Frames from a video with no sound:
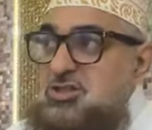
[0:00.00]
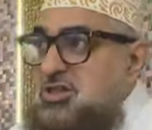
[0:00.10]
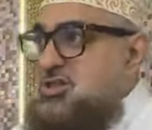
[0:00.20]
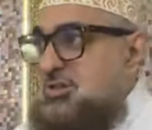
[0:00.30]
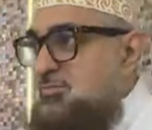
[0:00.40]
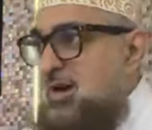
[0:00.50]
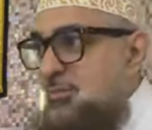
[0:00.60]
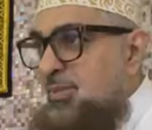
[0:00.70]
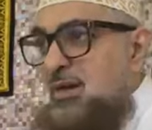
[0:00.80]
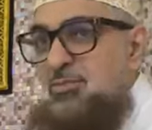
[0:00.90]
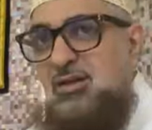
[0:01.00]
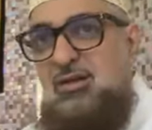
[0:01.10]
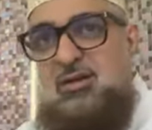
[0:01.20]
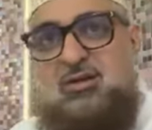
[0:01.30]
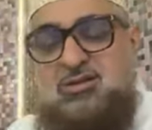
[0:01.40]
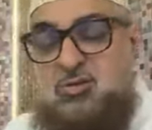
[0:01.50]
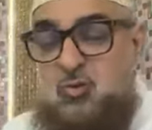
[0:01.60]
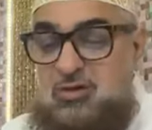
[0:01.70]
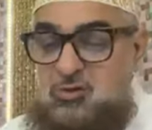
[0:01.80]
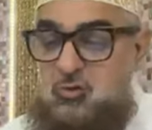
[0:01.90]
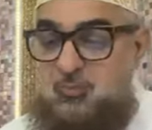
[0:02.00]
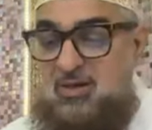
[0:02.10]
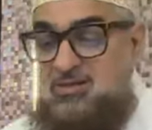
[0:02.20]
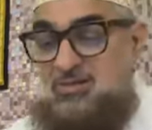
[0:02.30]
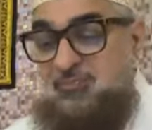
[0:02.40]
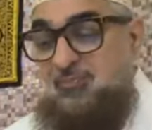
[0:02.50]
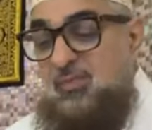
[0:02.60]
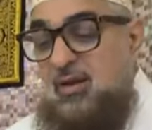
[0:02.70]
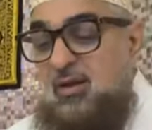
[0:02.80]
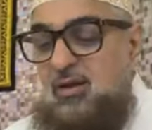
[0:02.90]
stitched by my mother in so and so place.